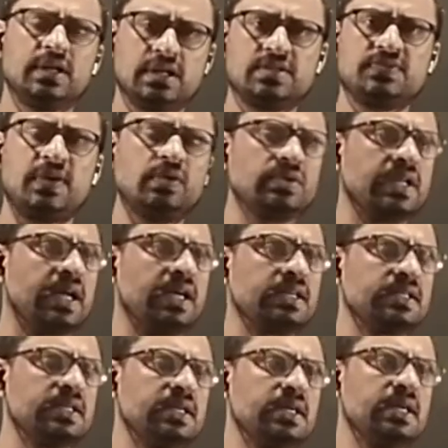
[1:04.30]
It is found
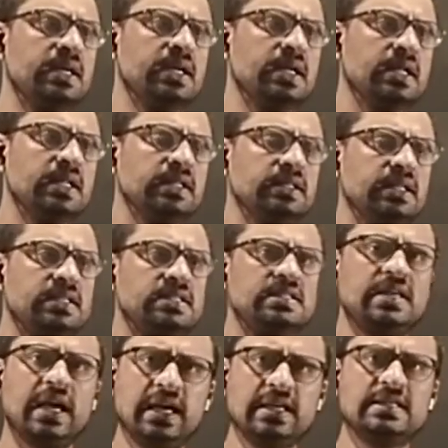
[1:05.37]
that the
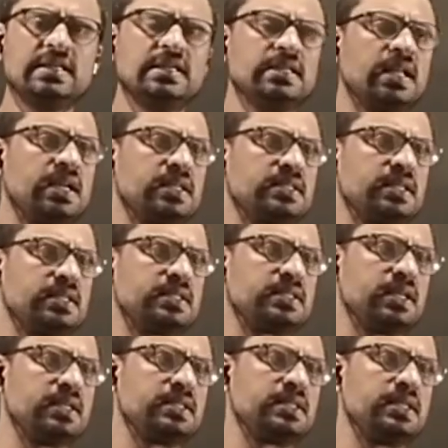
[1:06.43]
change in the
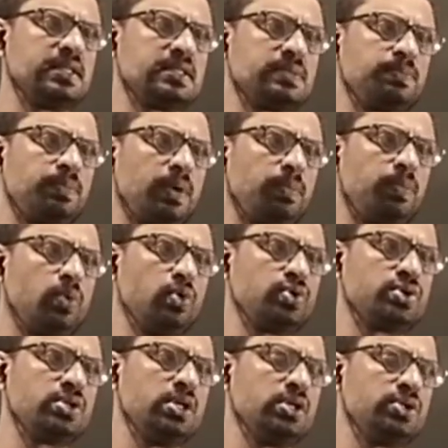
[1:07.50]
resistance is
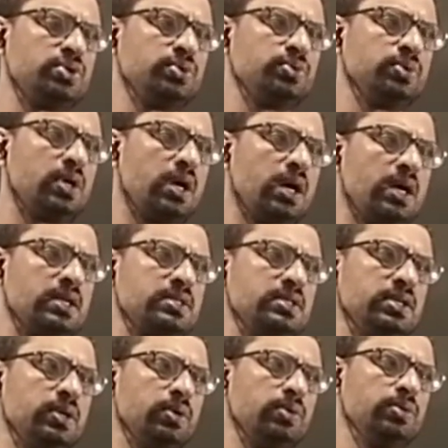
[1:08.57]
proportional to
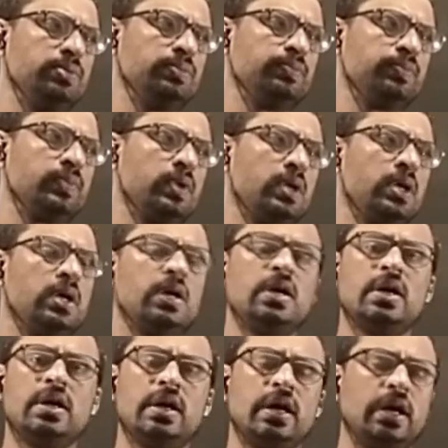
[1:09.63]
R0
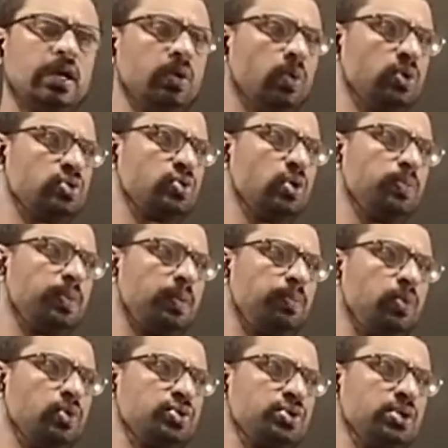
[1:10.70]
and also
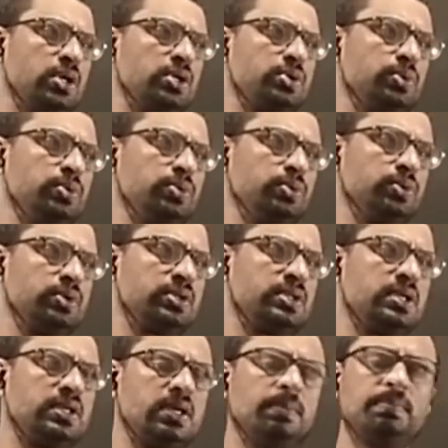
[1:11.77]
proportional to
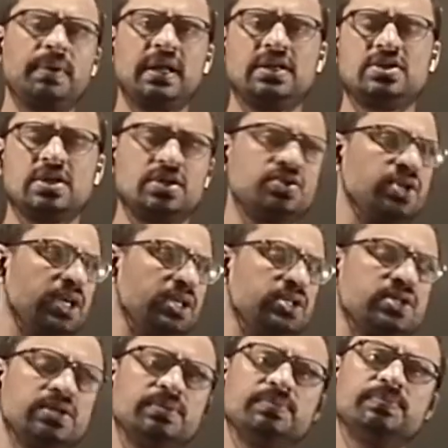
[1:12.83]
temperature
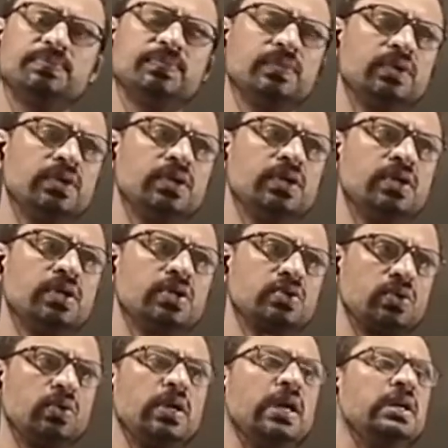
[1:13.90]
change.
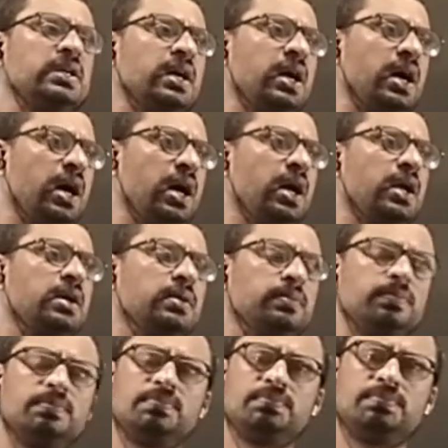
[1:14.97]
So delta R
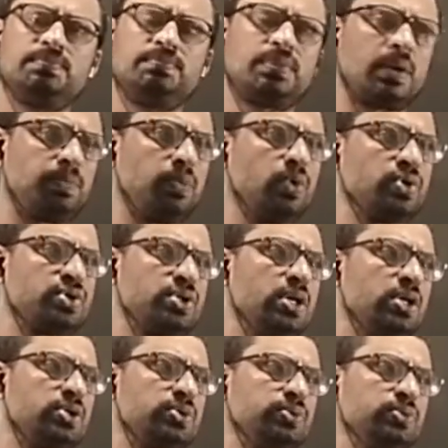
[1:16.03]

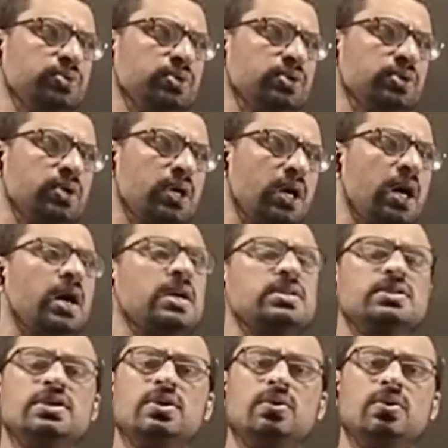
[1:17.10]
proportional to
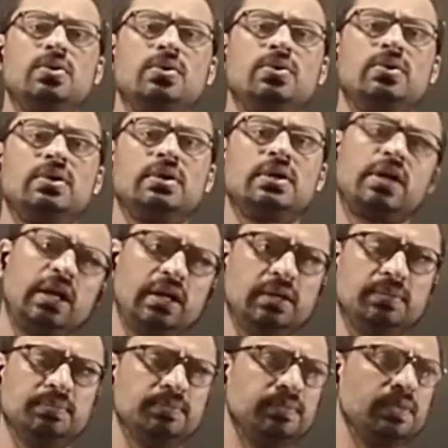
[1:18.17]
R0 T,